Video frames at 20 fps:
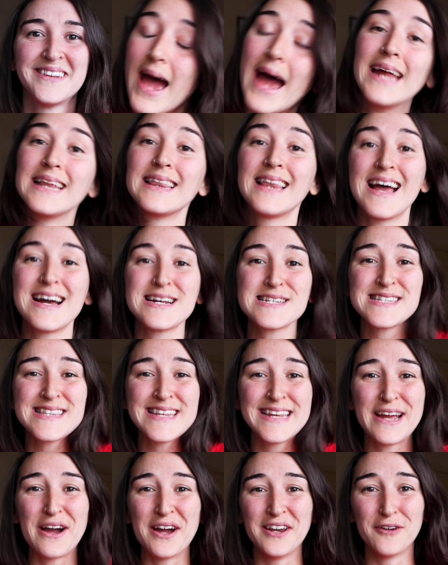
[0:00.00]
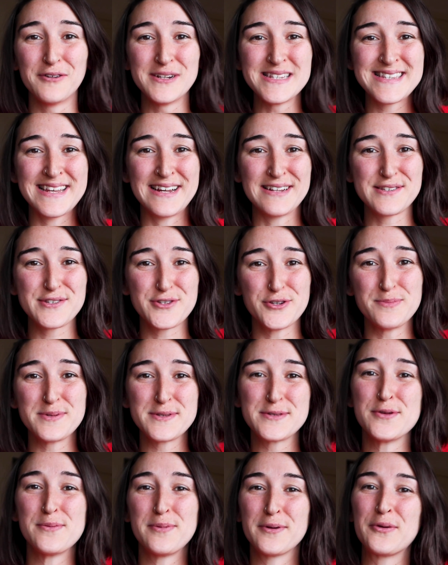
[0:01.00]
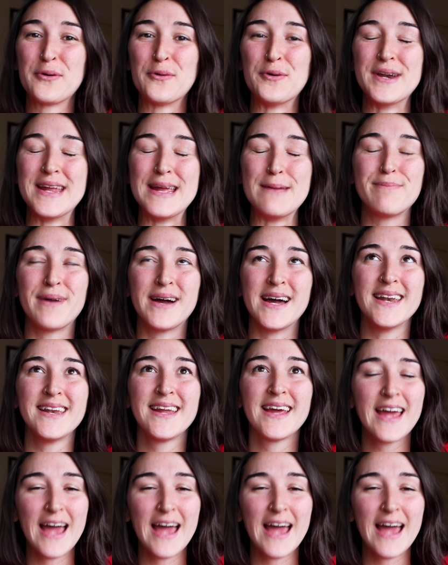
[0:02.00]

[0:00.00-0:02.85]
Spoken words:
And lastly, I know it sounds super corny, but